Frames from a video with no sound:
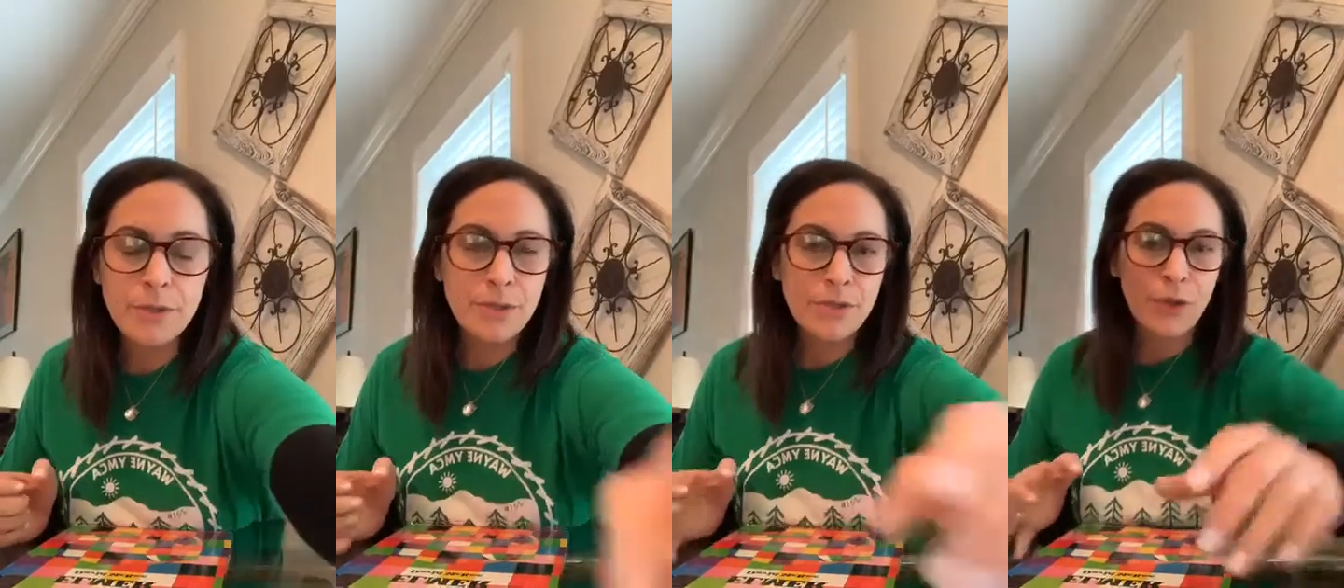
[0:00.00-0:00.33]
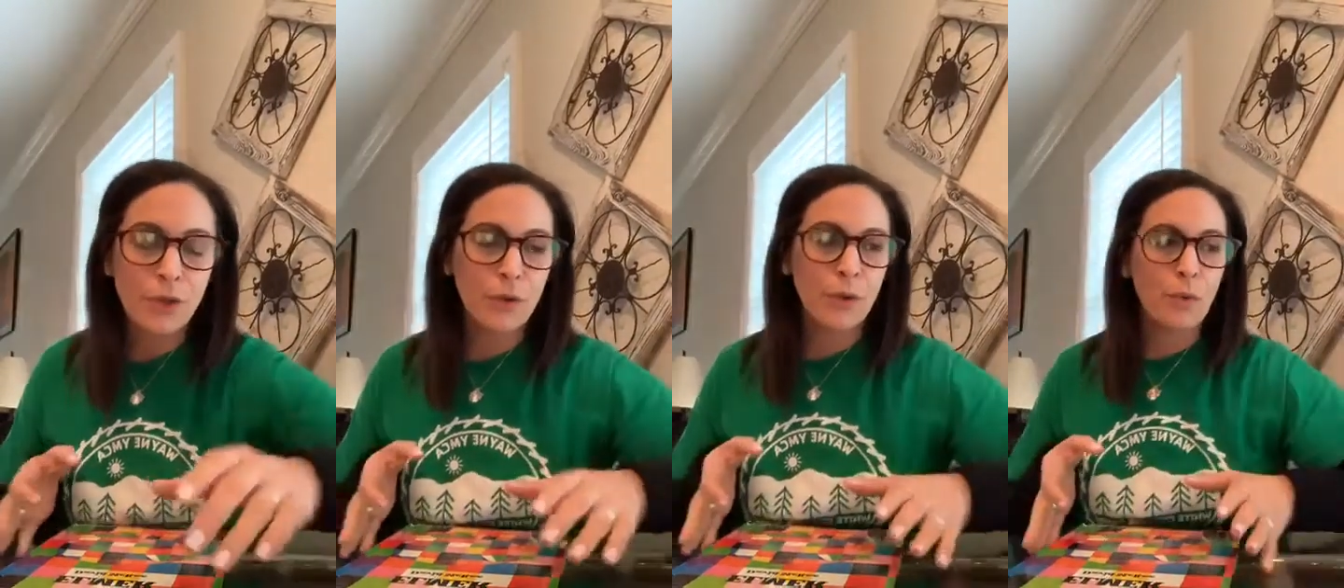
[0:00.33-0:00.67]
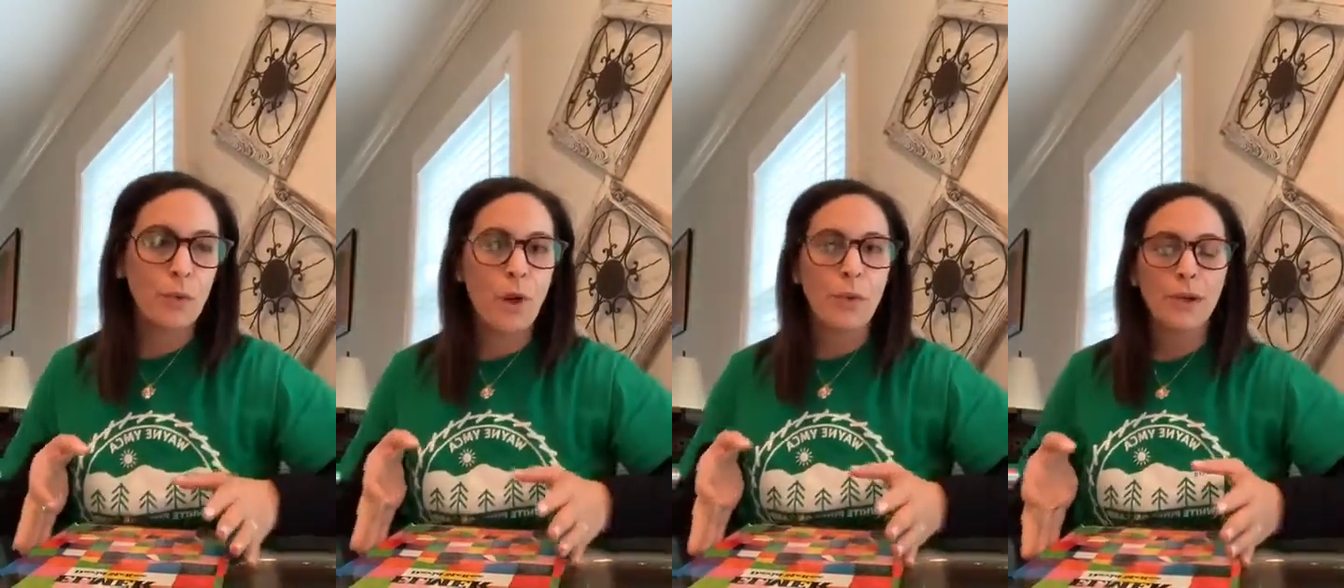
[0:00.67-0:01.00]
So
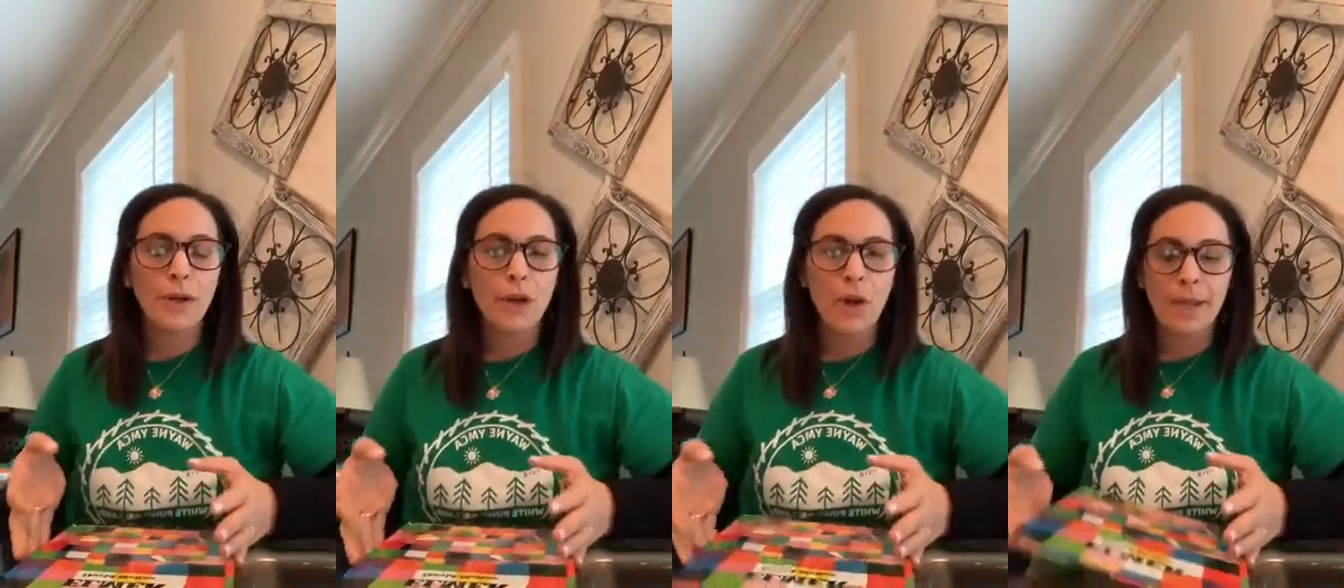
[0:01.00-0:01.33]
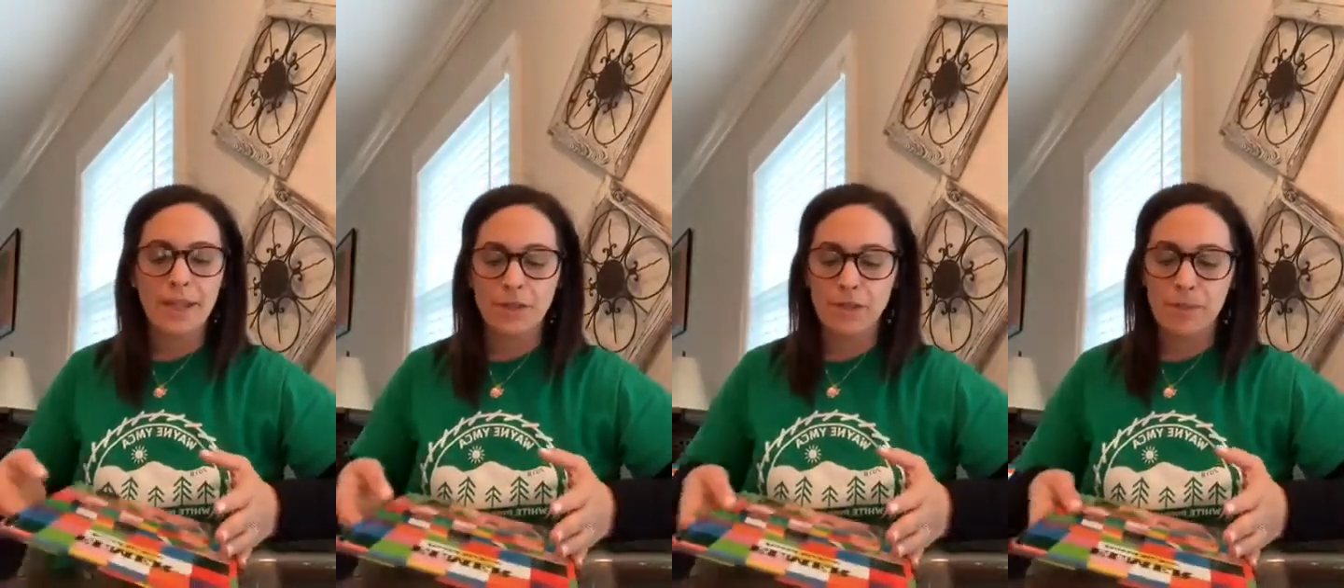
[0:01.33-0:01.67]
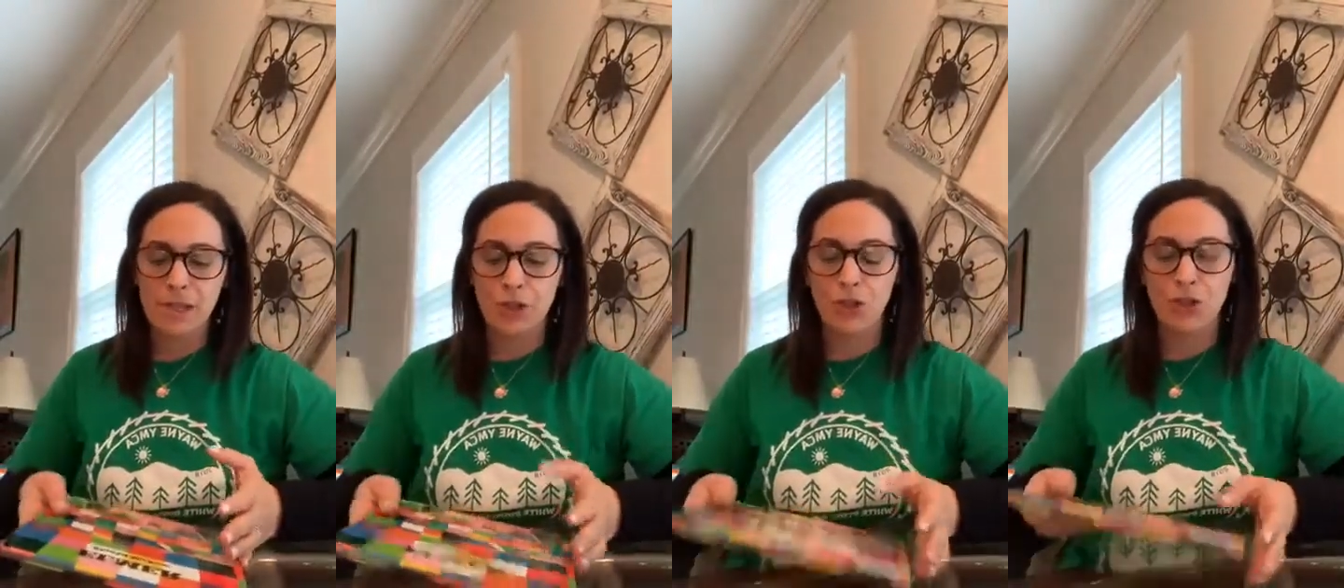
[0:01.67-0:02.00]
what we're going to
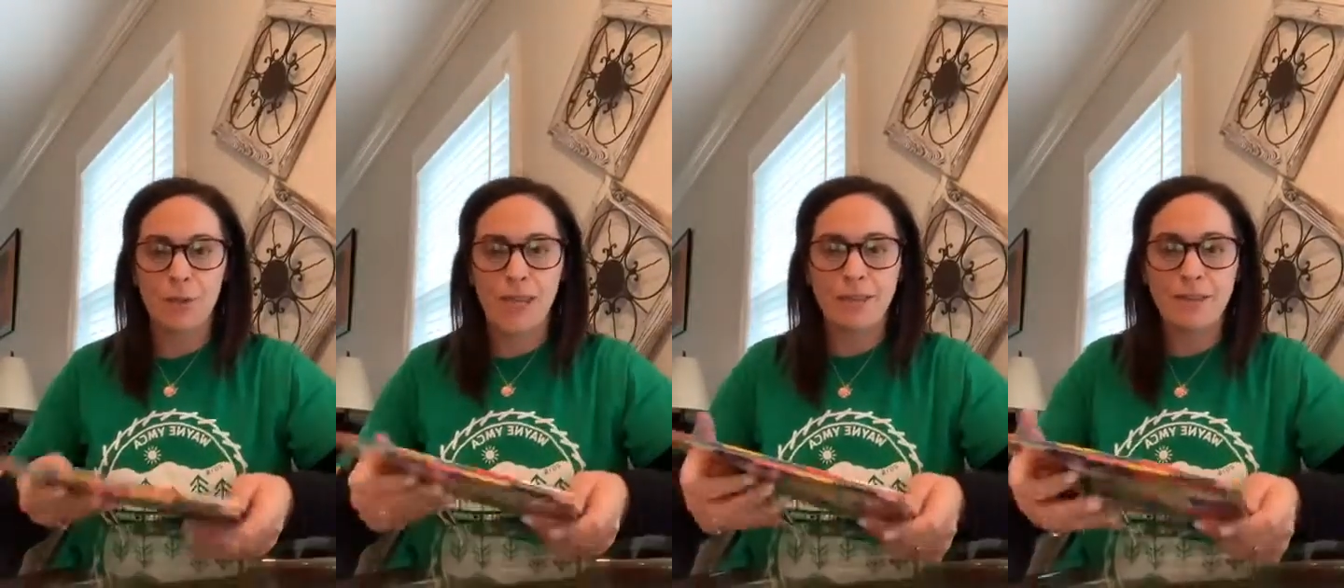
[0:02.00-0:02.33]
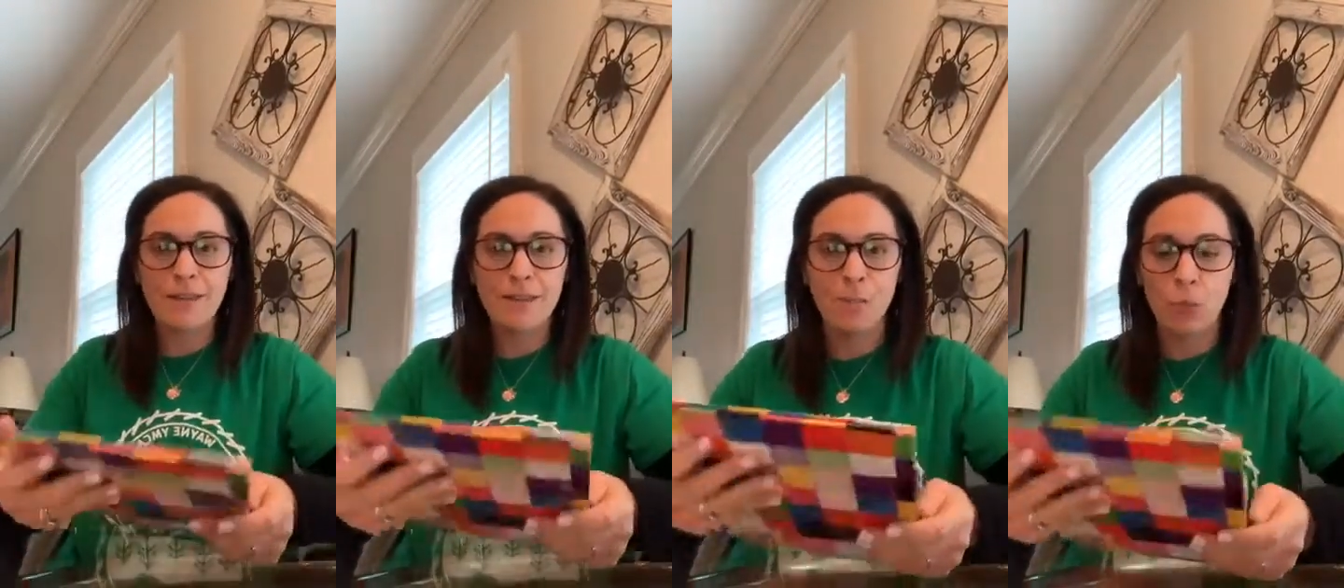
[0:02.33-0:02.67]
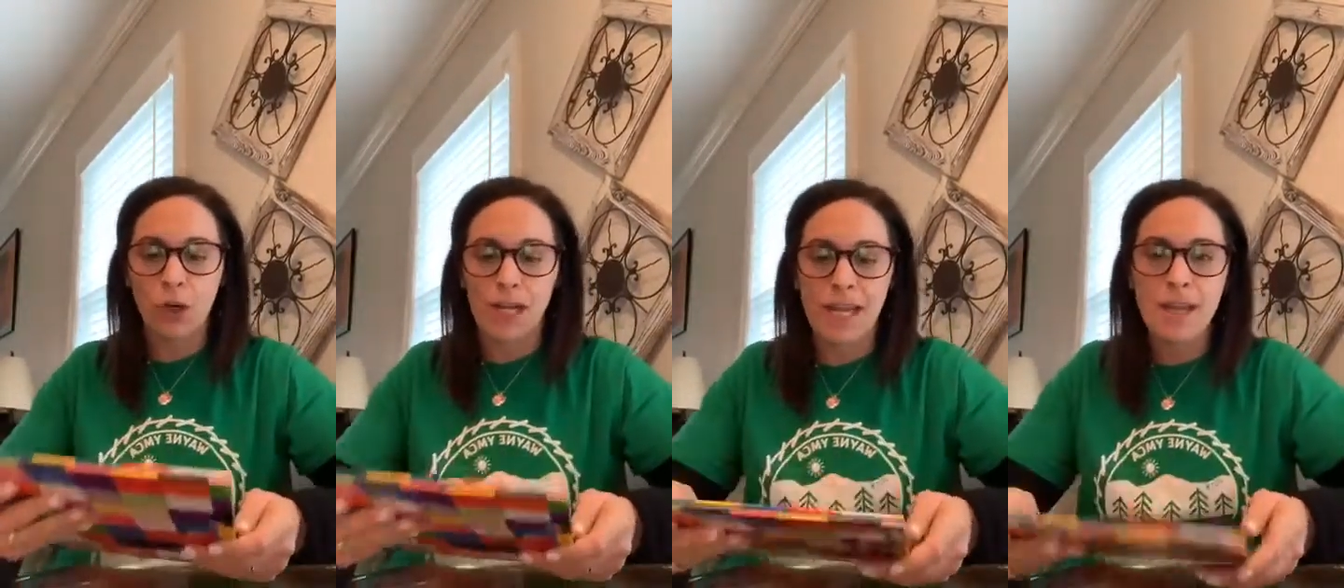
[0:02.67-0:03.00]
be doing this
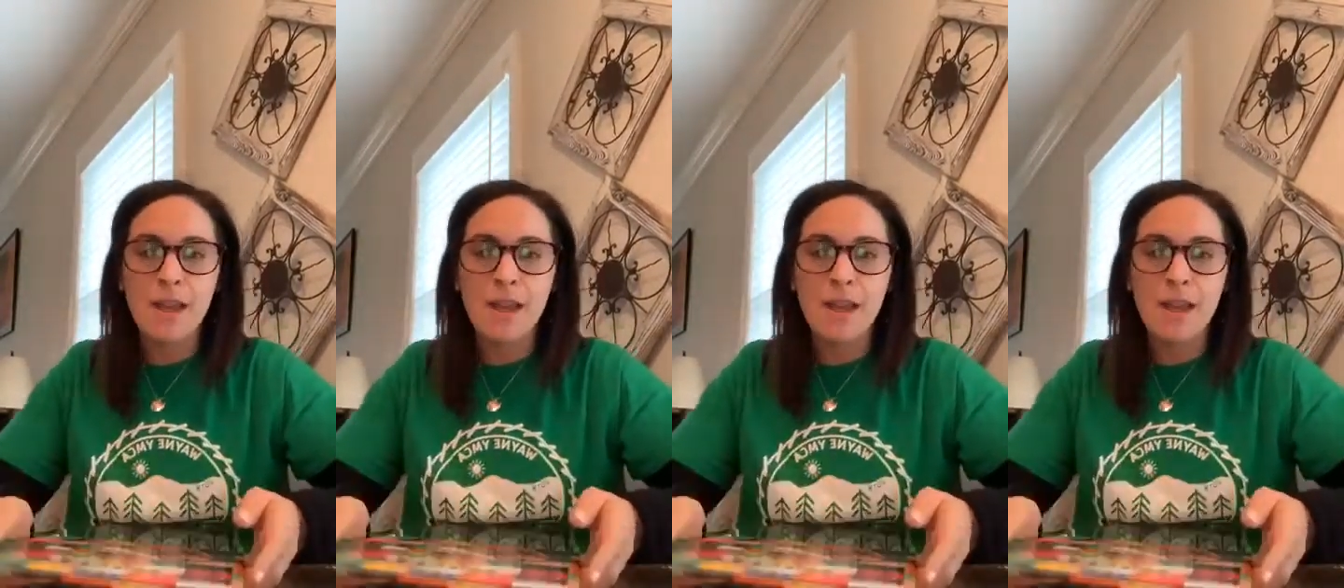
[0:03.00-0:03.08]
morning